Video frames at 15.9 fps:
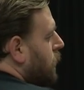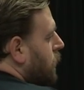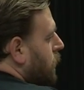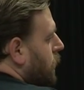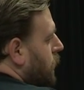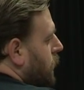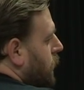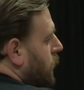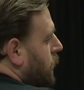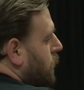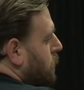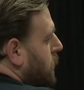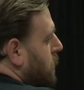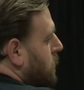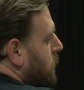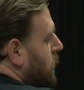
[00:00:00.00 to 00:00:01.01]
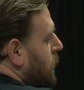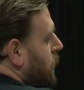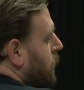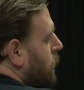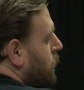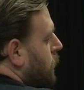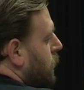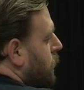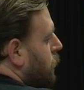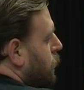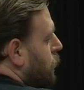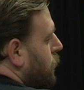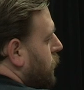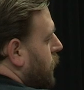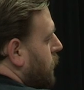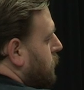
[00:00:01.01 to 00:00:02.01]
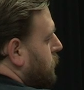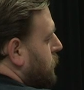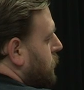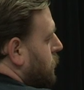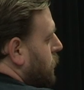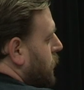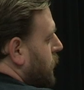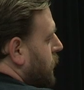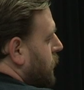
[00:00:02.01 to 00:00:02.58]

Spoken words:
Right here, maybe I'll do it the opposite way.